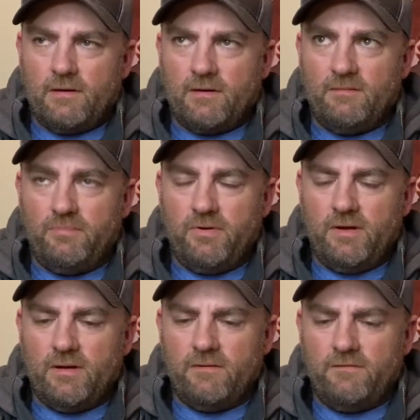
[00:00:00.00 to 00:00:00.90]

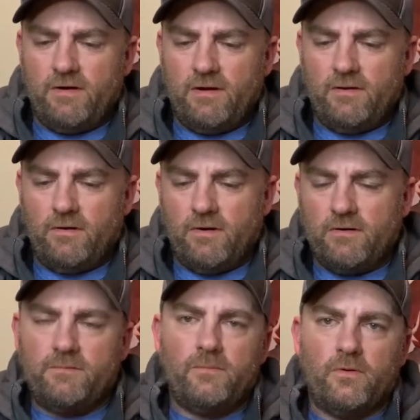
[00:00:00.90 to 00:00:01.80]
complete a very
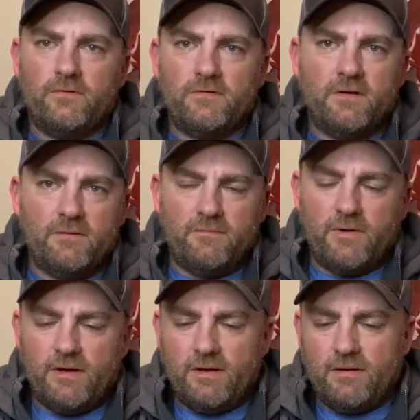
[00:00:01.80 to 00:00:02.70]
large portion of
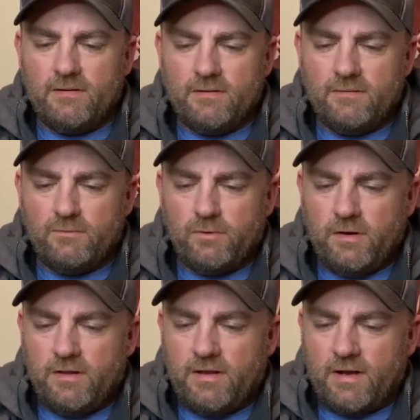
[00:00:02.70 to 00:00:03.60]
my
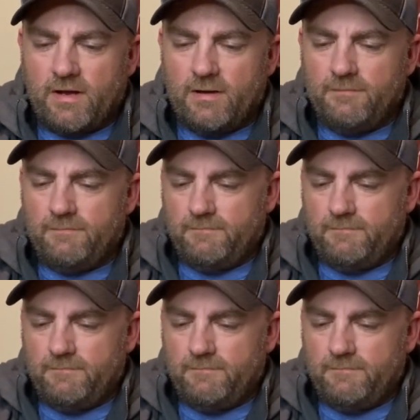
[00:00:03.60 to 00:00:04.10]
run that I got.